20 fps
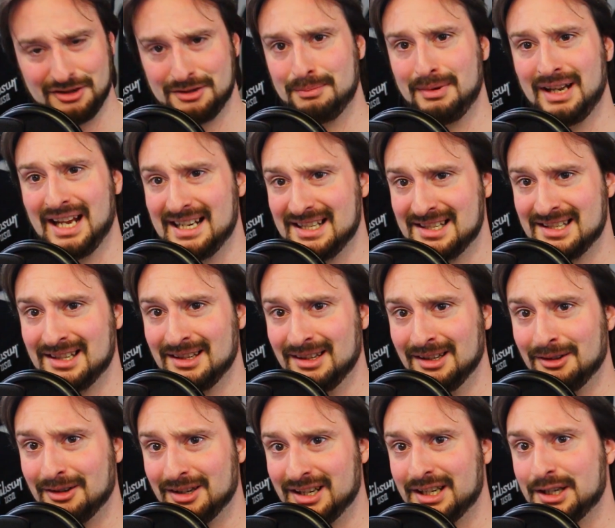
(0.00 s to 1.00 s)
plates
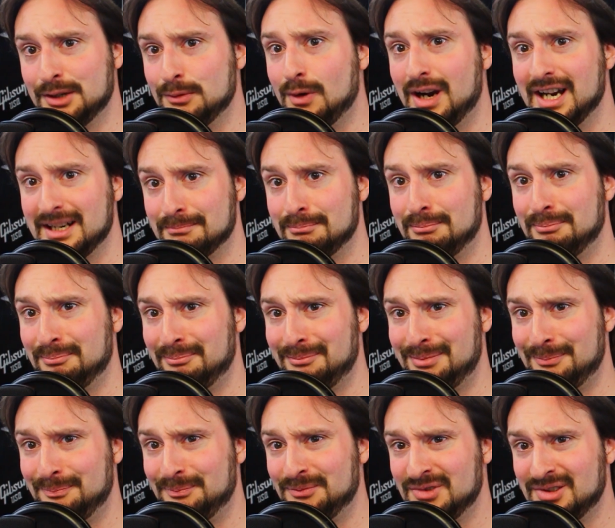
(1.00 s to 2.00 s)
look quite
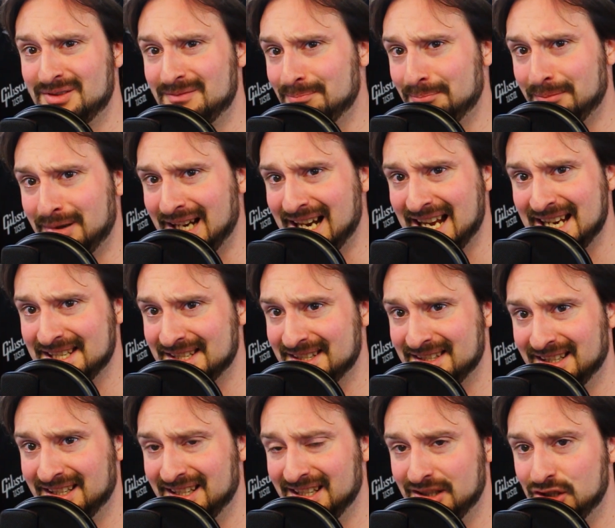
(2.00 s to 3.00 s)

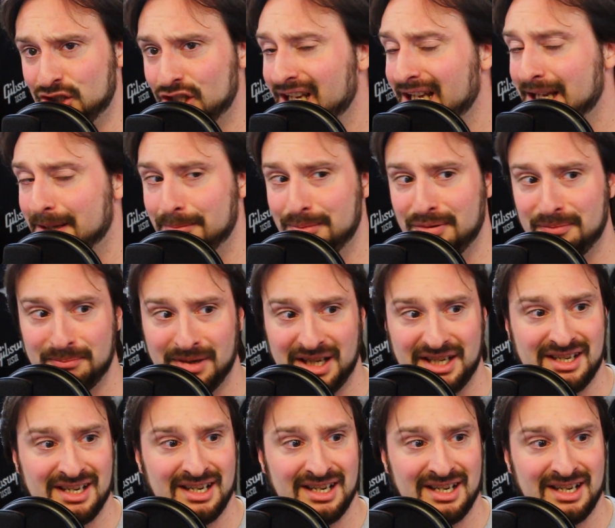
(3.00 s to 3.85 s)
plasticky cheap, but